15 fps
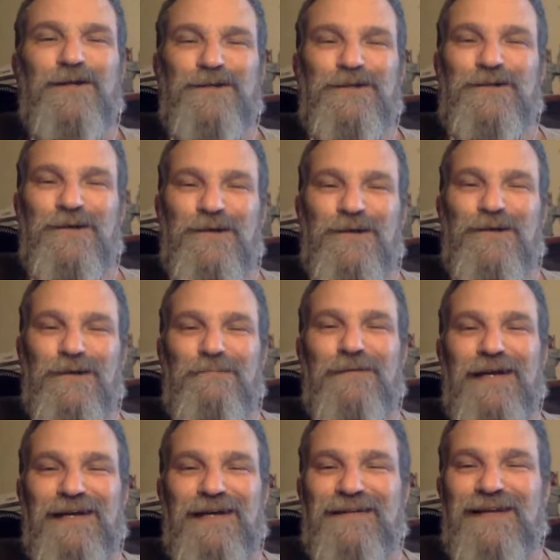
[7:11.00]
sure
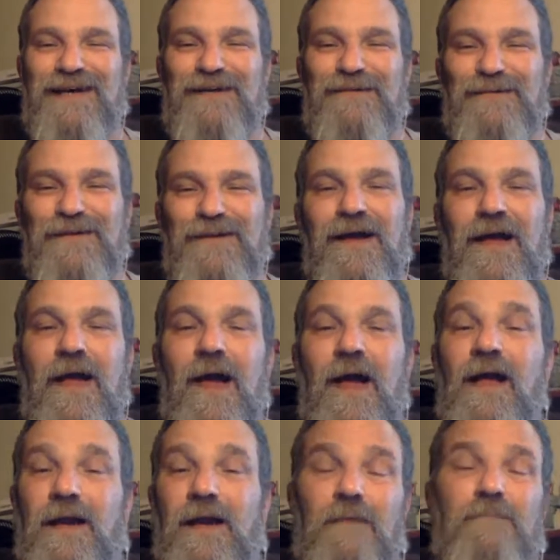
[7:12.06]
about that one.
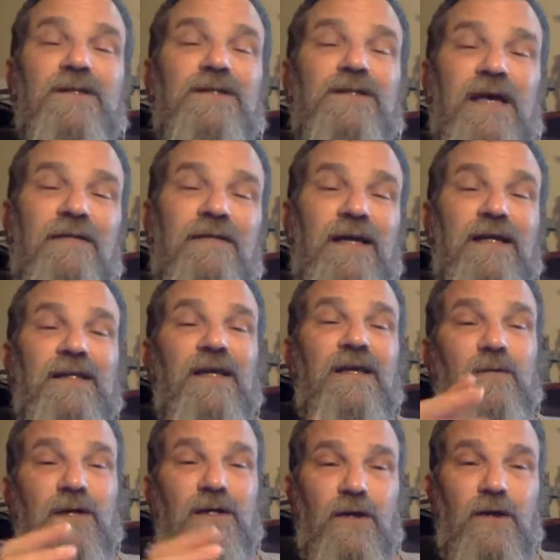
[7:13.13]
Number 7, I
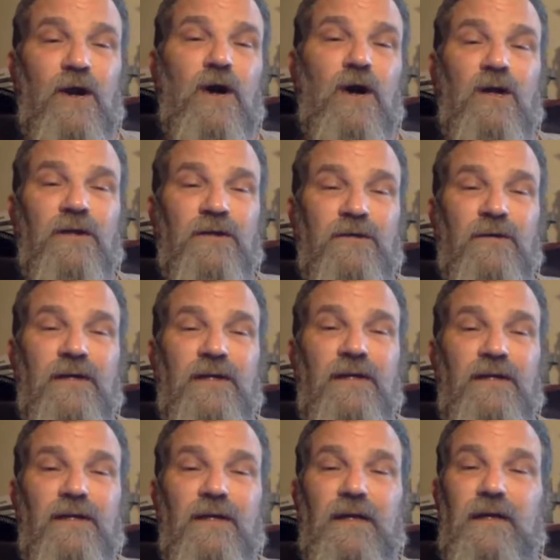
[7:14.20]
think we can all
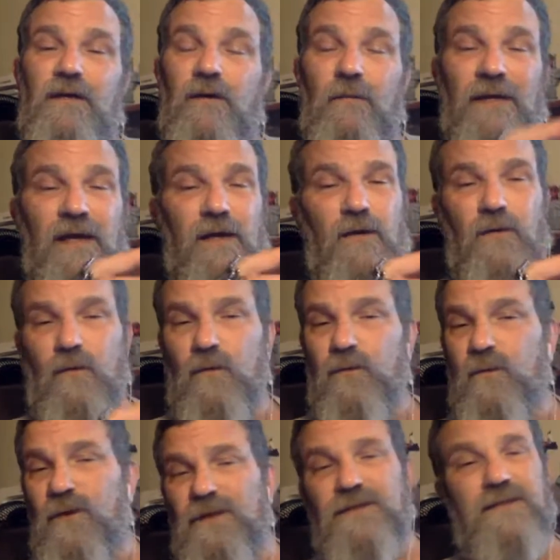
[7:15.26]
agree, no matter
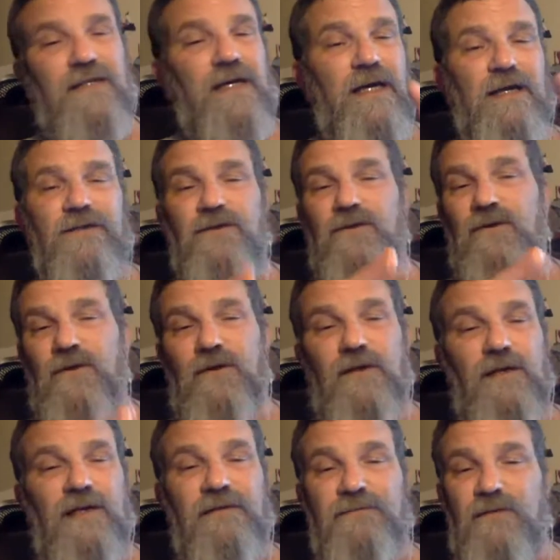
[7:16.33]
what side you're
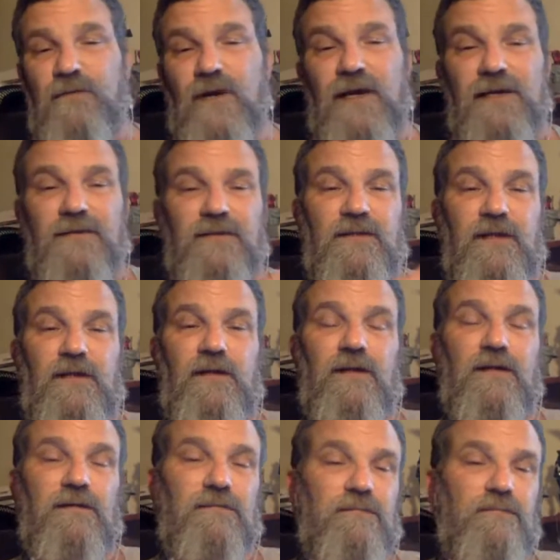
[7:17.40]
on, left, right,
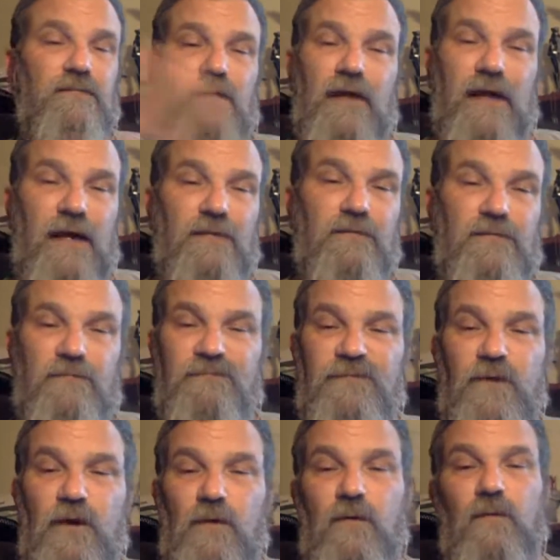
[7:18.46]
center, out
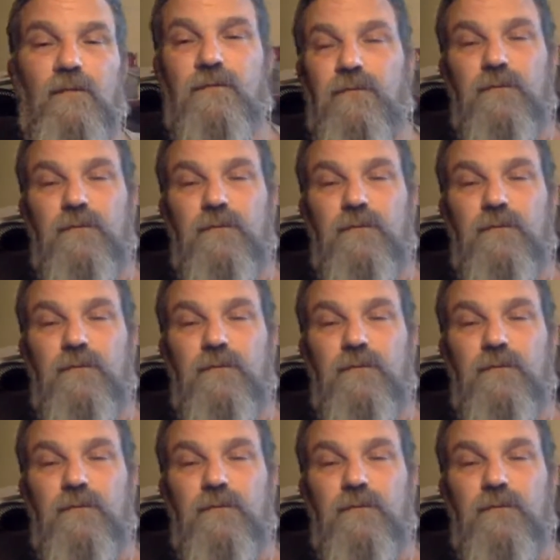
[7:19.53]
far